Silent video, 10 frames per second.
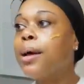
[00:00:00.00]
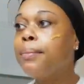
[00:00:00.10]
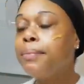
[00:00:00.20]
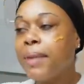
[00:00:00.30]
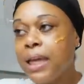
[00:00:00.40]

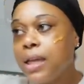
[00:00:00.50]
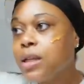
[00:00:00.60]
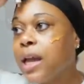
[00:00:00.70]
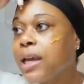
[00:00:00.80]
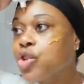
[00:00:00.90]

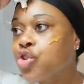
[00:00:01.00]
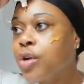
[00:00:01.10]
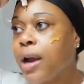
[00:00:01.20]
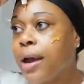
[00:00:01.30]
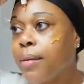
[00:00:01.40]
upbeat, like
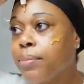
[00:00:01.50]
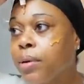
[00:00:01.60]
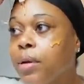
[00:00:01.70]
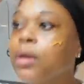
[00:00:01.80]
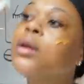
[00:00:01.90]
trap
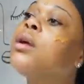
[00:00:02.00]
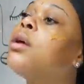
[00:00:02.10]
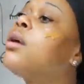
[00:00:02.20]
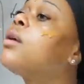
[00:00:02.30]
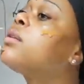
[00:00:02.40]

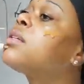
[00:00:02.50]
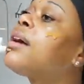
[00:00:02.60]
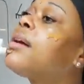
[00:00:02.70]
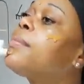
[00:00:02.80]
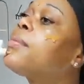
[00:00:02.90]

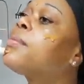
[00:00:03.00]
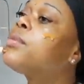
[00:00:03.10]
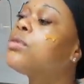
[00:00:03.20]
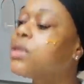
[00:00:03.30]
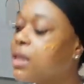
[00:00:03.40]
type
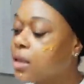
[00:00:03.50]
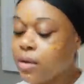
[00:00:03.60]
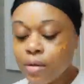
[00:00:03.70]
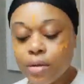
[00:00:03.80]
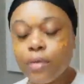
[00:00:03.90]
music
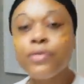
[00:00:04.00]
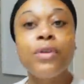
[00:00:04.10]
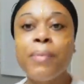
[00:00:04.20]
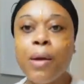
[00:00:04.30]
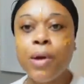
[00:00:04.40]

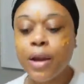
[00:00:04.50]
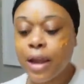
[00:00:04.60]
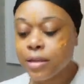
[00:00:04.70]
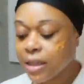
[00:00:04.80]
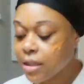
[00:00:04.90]
for my
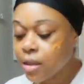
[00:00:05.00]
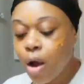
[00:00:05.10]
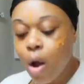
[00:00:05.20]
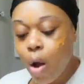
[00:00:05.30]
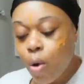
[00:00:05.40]
workouts. That's the
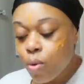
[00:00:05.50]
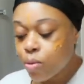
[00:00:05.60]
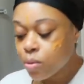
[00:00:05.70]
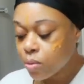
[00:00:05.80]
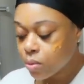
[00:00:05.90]

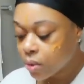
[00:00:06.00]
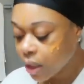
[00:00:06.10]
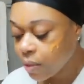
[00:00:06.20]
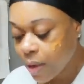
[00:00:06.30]
only